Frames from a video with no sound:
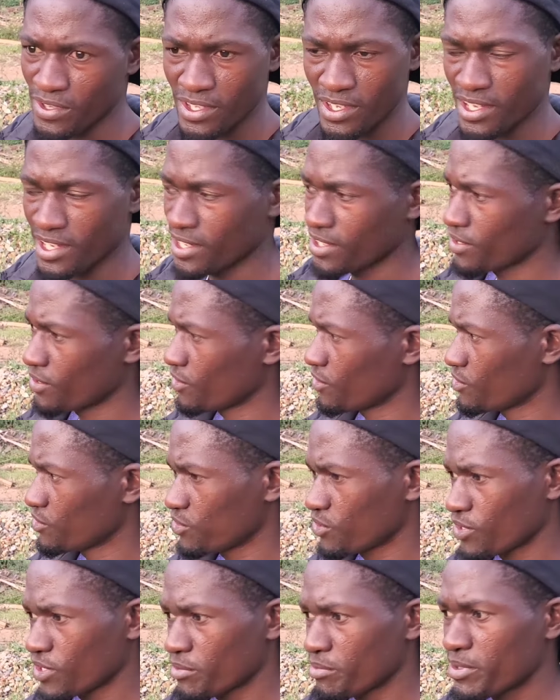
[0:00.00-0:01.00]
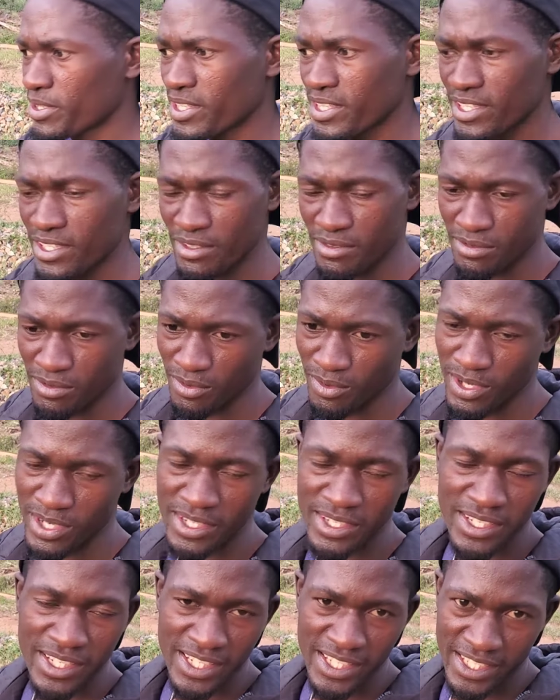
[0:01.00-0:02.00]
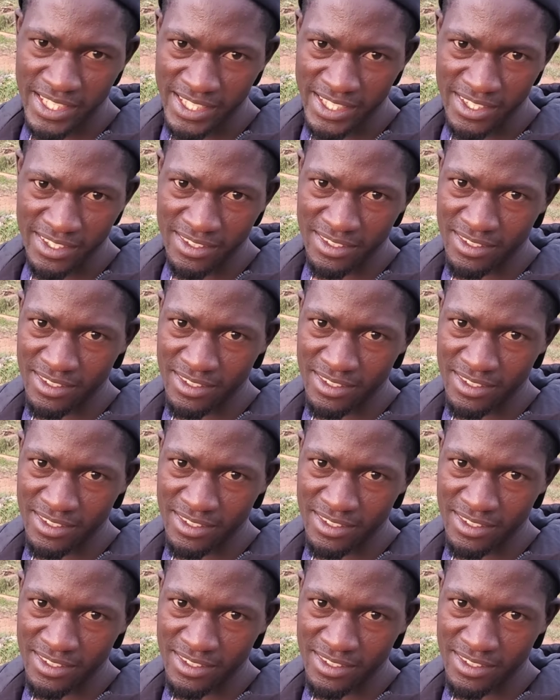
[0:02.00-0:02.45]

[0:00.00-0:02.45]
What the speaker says: And also I believe one day